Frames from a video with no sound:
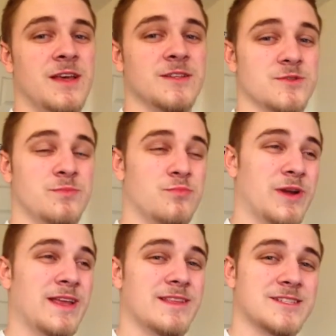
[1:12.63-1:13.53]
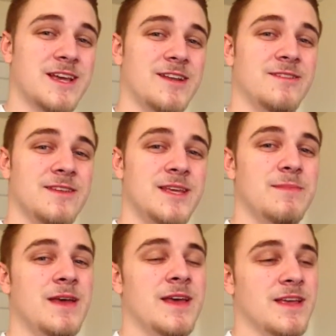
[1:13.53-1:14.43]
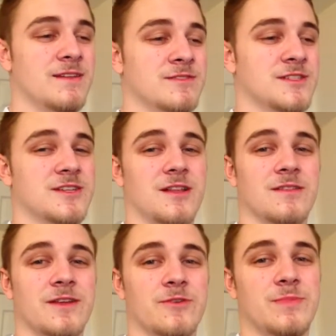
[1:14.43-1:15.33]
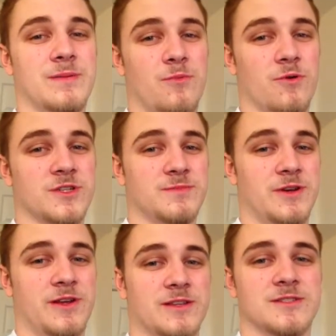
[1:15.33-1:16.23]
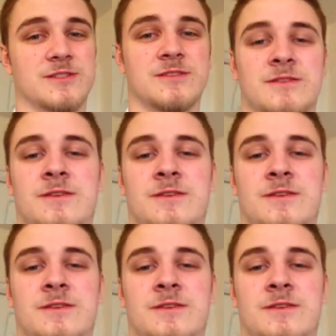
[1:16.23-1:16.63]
So bringing this guy to the team gives us a little bit more experience.